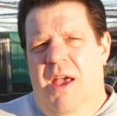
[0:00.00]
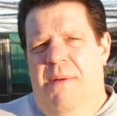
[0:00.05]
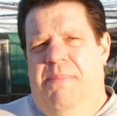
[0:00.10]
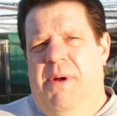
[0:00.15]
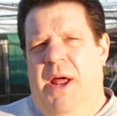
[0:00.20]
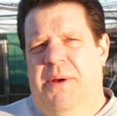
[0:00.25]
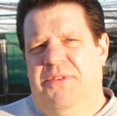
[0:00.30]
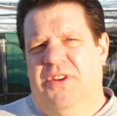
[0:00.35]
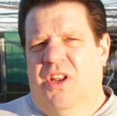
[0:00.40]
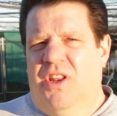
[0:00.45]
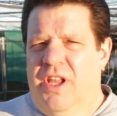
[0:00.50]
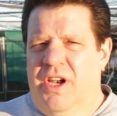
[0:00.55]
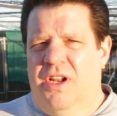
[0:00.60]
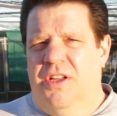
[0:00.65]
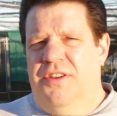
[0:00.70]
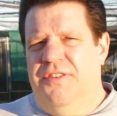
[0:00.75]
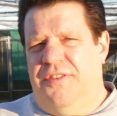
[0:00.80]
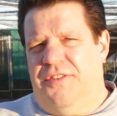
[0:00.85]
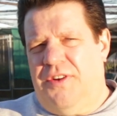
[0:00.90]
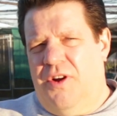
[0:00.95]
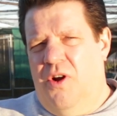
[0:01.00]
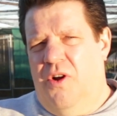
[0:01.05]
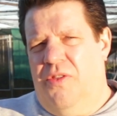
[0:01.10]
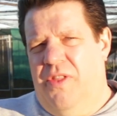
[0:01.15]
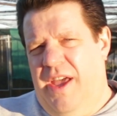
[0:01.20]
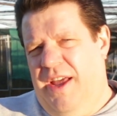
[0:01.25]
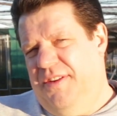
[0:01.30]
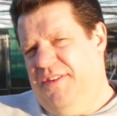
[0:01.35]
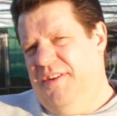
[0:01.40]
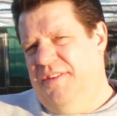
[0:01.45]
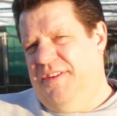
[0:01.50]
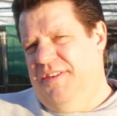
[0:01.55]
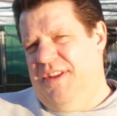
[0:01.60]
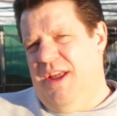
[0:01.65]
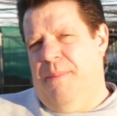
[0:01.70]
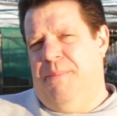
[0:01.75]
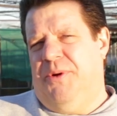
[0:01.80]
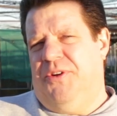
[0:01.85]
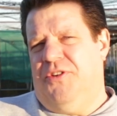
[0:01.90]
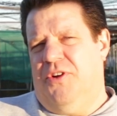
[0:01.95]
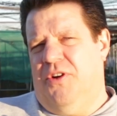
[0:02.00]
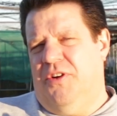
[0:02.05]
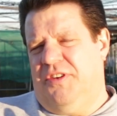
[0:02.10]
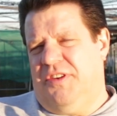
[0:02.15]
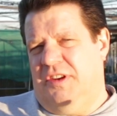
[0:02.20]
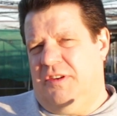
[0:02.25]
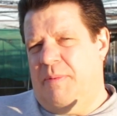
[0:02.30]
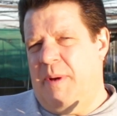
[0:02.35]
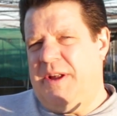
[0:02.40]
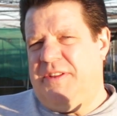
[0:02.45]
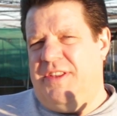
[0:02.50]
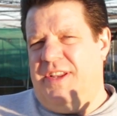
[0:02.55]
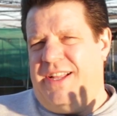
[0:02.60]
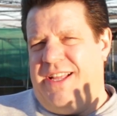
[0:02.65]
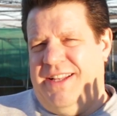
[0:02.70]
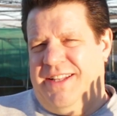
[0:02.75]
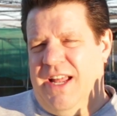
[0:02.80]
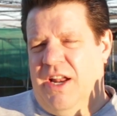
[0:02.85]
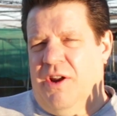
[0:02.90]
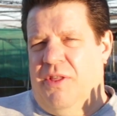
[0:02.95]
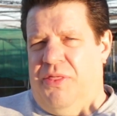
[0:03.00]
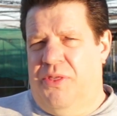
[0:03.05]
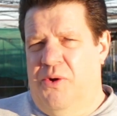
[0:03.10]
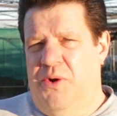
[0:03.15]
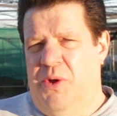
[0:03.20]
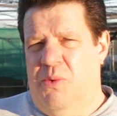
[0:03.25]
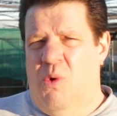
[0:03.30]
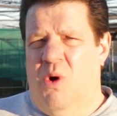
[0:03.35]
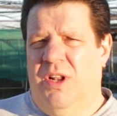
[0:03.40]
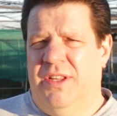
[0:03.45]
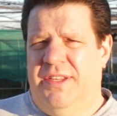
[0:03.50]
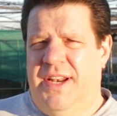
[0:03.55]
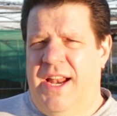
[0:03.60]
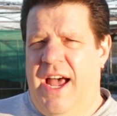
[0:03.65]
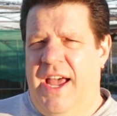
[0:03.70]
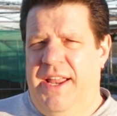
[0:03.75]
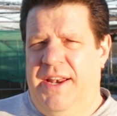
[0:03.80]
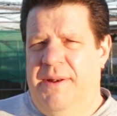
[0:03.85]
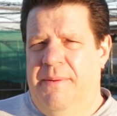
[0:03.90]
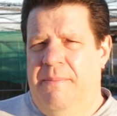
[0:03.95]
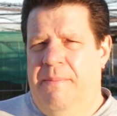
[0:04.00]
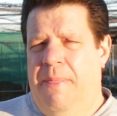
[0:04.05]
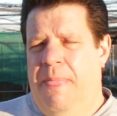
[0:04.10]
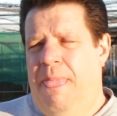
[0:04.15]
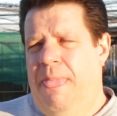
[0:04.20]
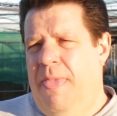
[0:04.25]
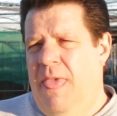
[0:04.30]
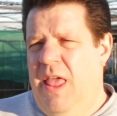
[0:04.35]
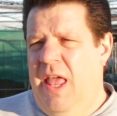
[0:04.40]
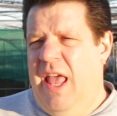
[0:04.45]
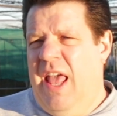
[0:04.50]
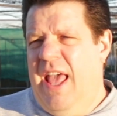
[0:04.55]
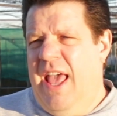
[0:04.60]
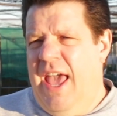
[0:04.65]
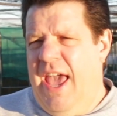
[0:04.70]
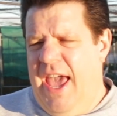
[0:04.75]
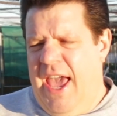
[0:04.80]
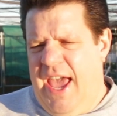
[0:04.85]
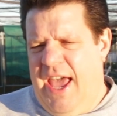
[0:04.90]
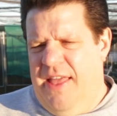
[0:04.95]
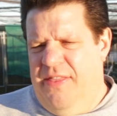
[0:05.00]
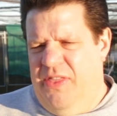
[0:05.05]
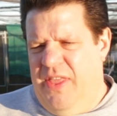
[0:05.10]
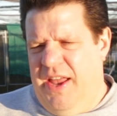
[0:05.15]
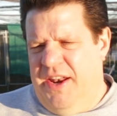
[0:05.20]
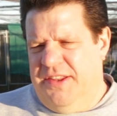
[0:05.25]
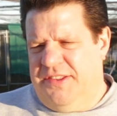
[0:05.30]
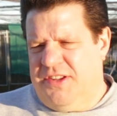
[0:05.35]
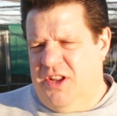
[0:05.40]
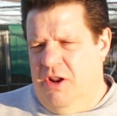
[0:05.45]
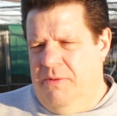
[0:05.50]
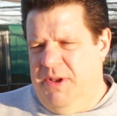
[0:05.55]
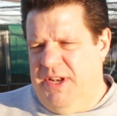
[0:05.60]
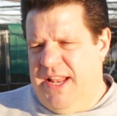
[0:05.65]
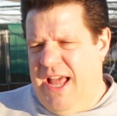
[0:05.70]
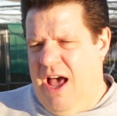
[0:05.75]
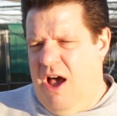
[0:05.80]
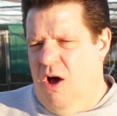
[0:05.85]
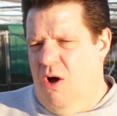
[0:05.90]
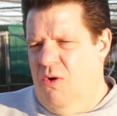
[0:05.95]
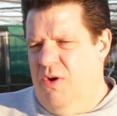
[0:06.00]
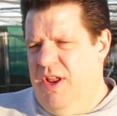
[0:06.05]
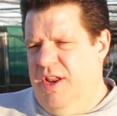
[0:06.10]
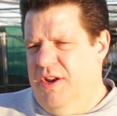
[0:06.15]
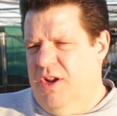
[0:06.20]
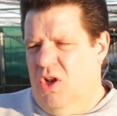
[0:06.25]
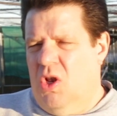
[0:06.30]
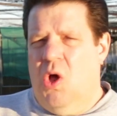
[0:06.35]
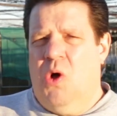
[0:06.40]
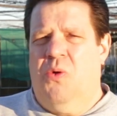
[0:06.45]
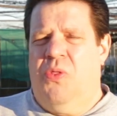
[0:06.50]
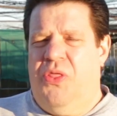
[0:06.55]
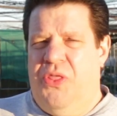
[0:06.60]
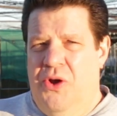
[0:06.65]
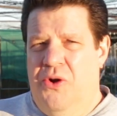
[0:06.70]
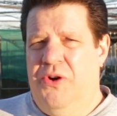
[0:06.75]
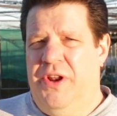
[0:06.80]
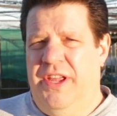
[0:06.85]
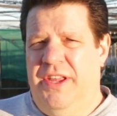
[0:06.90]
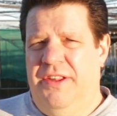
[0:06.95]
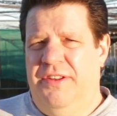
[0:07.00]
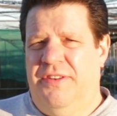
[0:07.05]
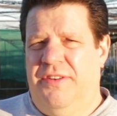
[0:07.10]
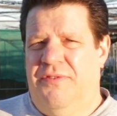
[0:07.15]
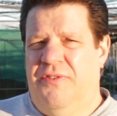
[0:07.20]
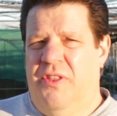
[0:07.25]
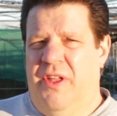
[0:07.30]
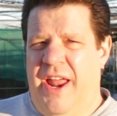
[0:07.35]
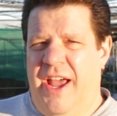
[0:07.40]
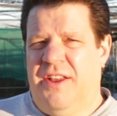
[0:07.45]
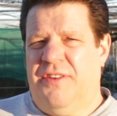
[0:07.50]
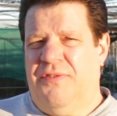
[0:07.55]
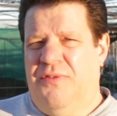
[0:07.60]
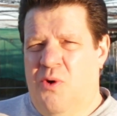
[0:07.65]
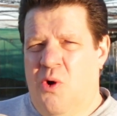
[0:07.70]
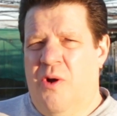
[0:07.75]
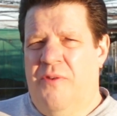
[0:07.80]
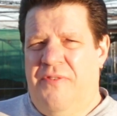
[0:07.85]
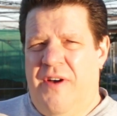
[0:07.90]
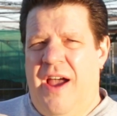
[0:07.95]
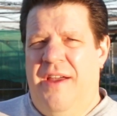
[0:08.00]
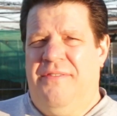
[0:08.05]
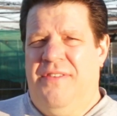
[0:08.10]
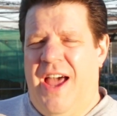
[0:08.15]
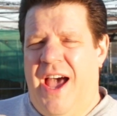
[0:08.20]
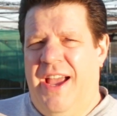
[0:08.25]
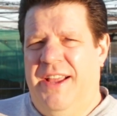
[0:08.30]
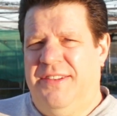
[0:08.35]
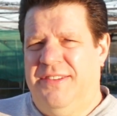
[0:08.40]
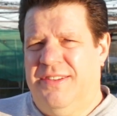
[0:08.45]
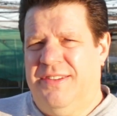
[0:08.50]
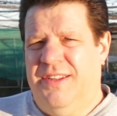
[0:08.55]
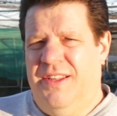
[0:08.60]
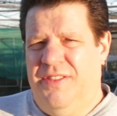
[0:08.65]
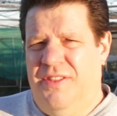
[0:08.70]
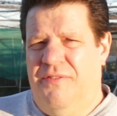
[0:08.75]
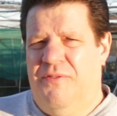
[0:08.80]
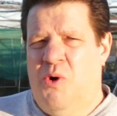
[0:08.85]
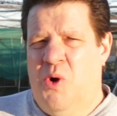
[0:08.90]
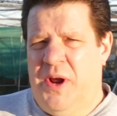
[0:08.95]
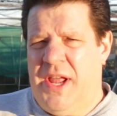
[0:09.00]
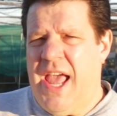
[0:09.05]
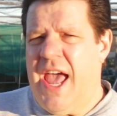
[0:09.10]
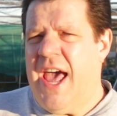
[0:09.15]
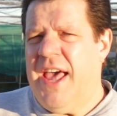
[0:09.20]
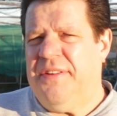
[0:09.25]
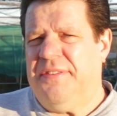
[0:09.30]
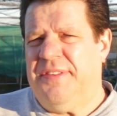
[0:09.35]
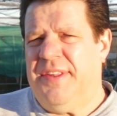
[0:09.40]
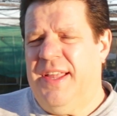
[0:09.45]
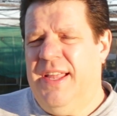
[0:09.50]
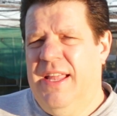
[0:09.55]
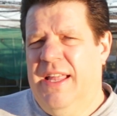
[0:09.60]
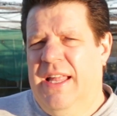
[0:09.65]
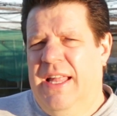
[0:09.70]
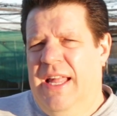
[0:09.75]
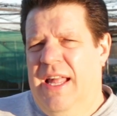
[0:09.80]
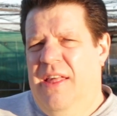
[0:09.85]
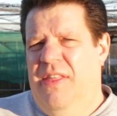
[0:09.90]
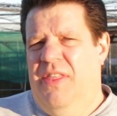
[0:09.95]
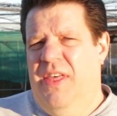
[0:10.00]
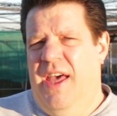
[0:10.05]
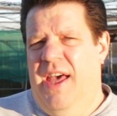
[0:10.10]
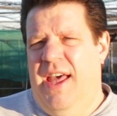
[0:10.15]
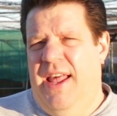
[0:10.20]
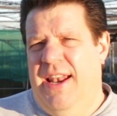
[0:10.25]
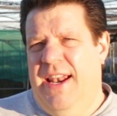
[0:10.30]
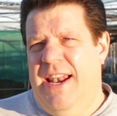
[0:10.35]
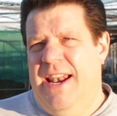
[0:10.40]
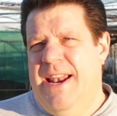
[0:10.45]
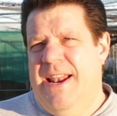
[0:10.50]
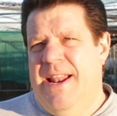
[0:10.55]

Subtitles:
But I was a little concerned that since the temperature is expected to get down to 31 tonight and that it's going to be down in the low 30s for the next 4 or 5 nights in the forecast, that